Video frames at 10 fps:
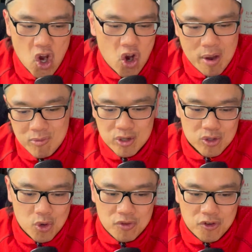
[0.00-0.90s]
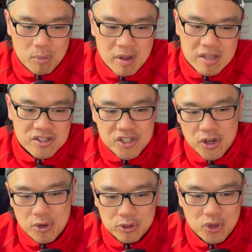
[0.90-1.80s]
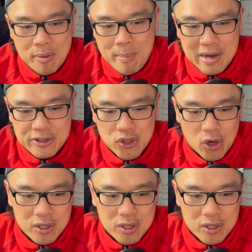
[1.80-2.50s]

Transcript: oh, I'm going to go from zero to $1 million.